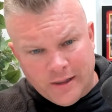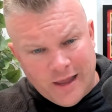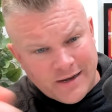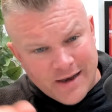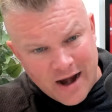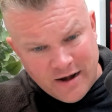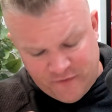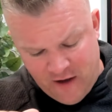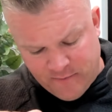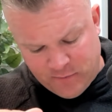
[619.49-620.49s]
in like
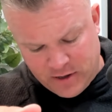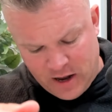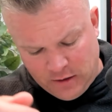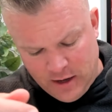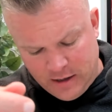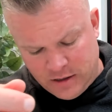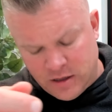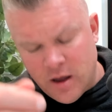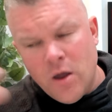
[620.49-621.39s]
95% of leagues.